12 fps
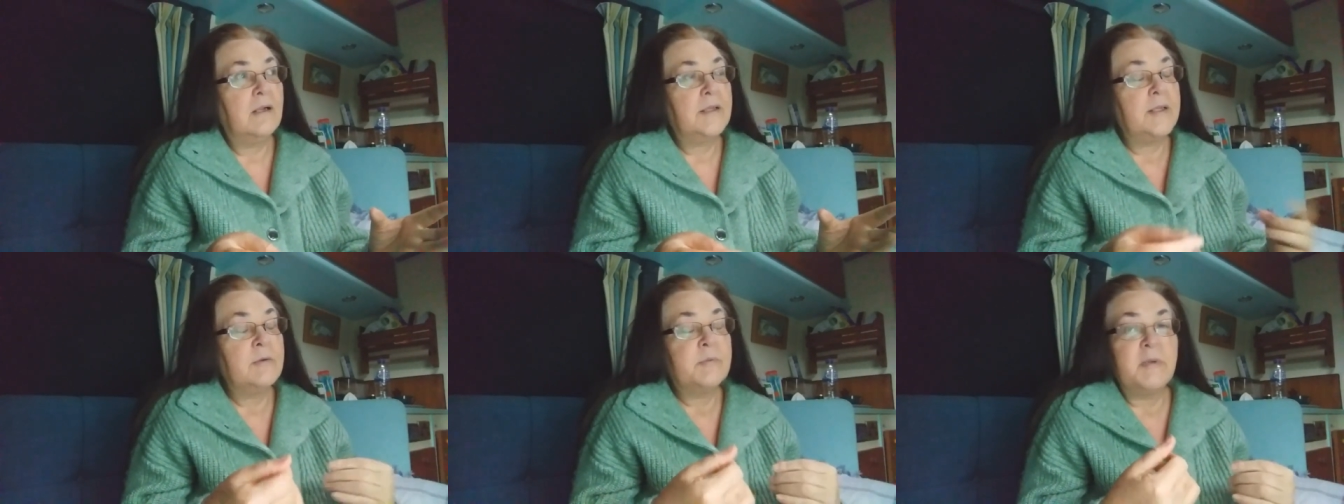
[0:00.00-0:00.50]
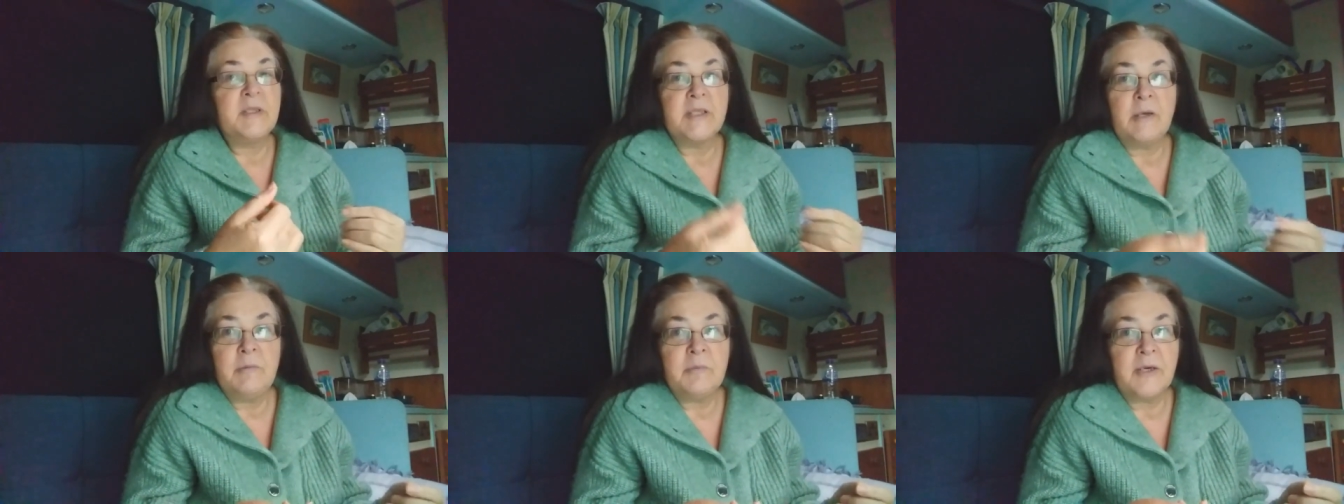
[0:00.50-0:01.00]
they would be
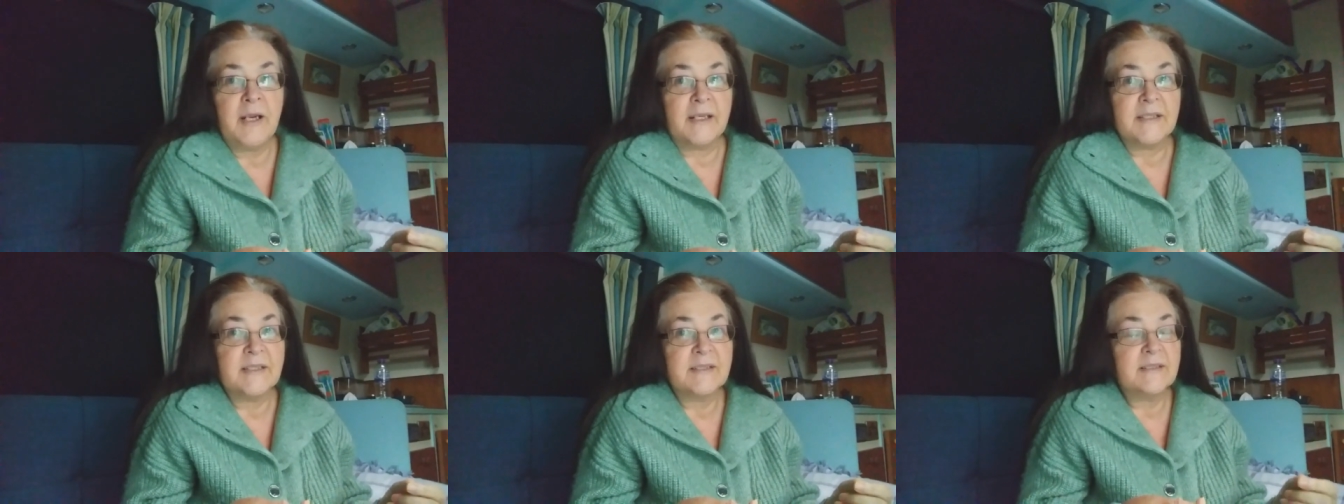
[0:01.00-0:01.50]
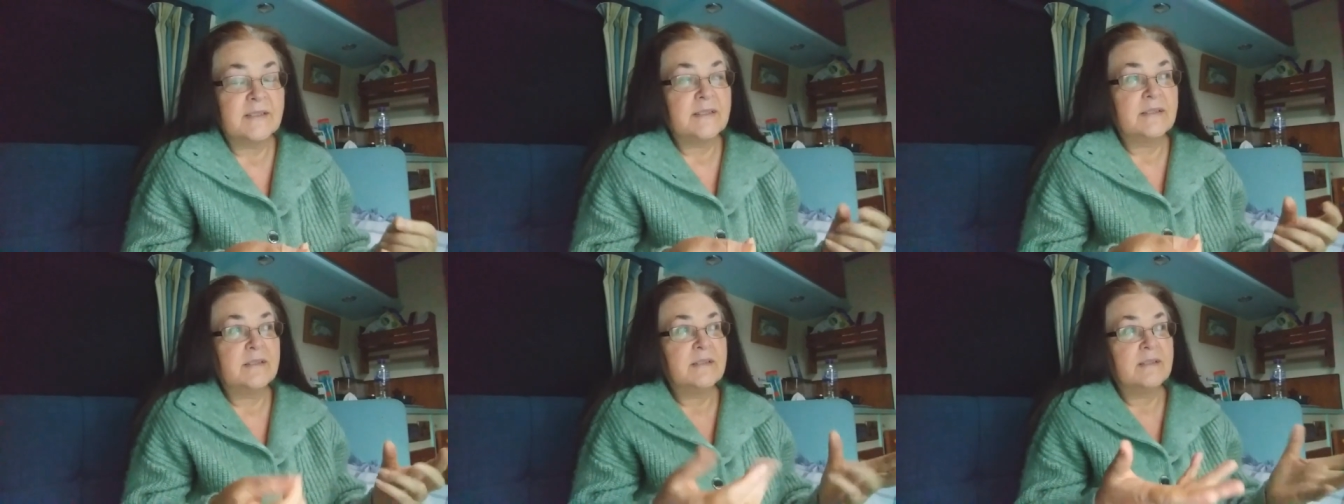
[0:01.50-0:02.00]
so impressed.
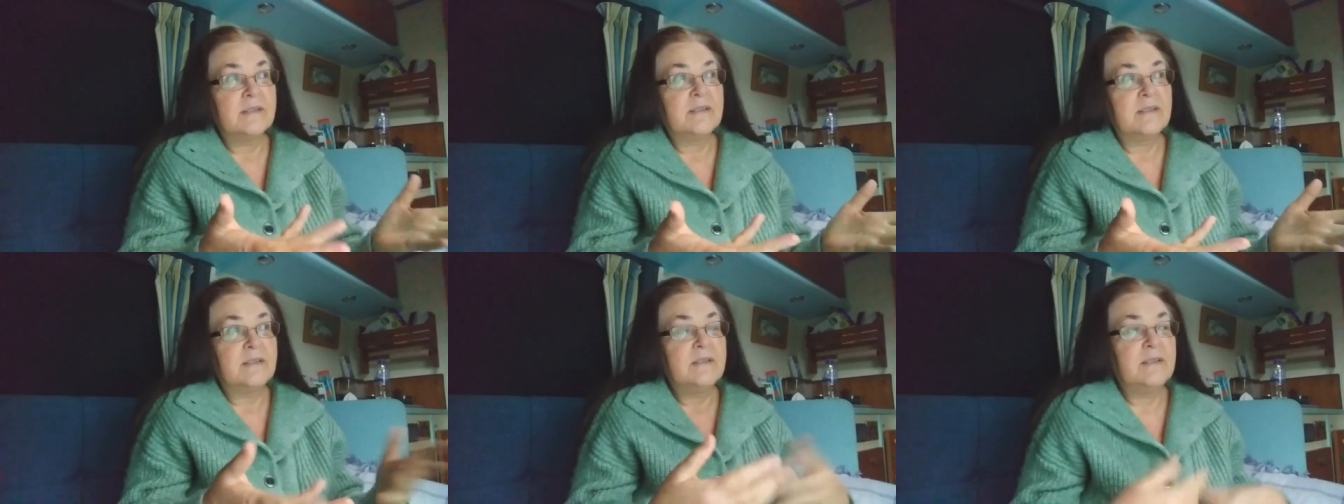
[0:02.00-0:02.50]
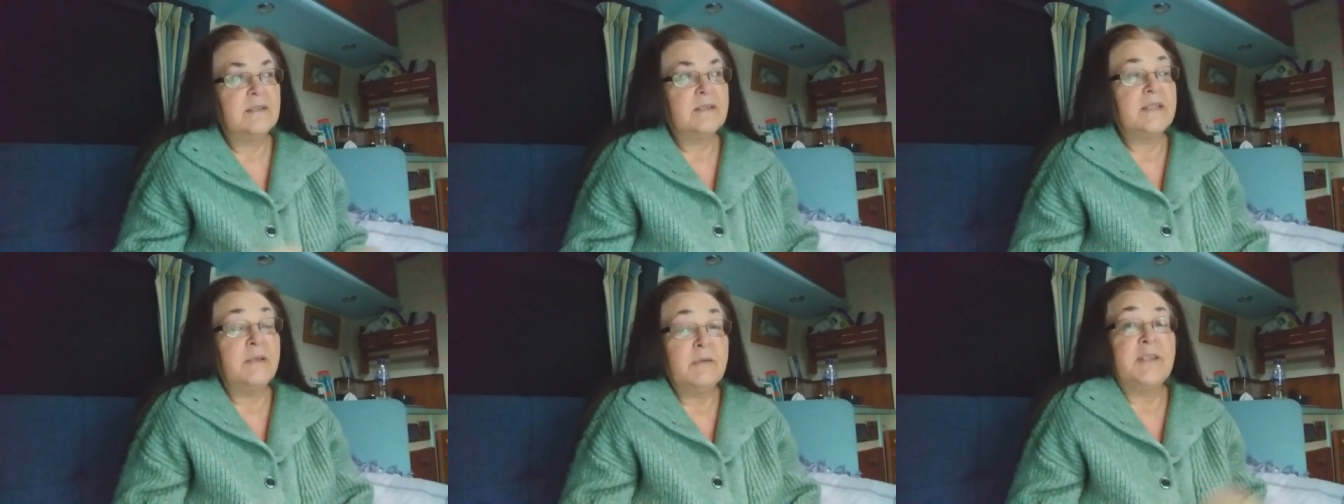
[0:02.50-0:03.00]

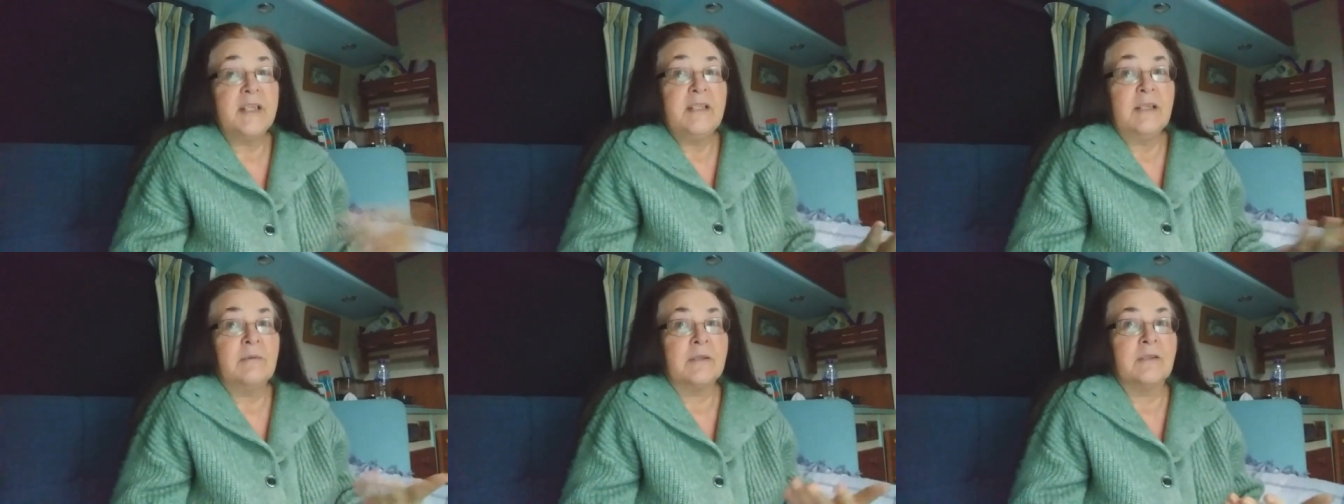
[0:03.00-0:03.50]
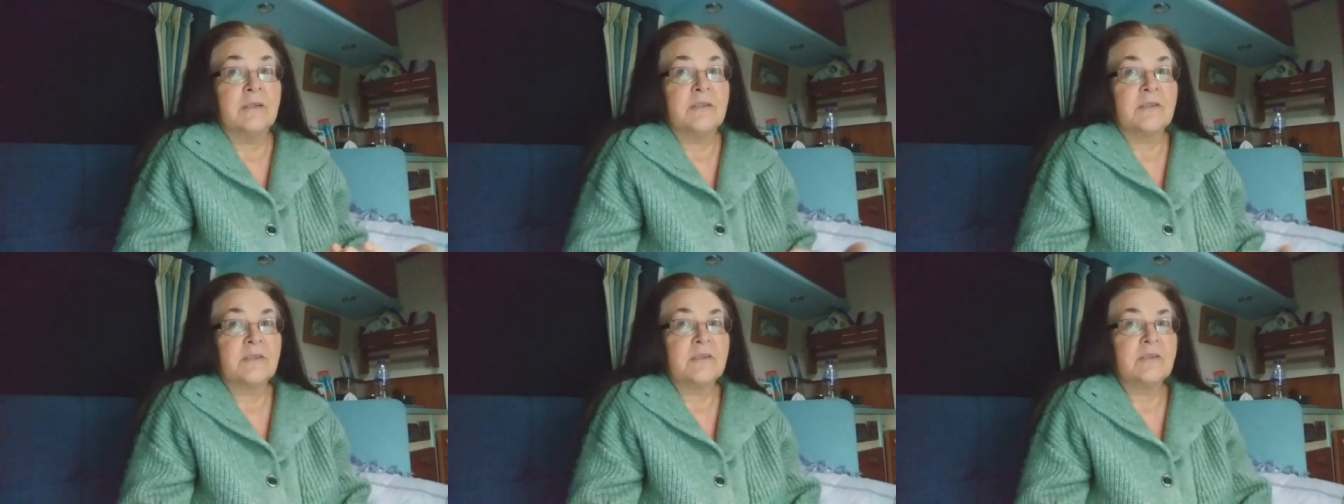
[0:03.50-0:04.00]
They would think they were
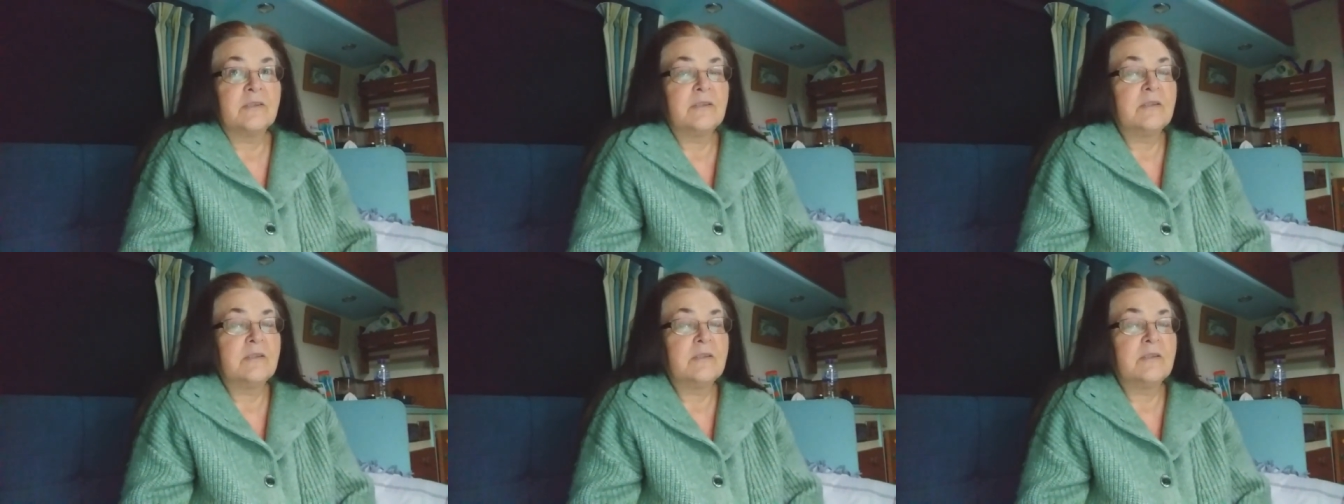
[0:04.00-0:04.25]
gods.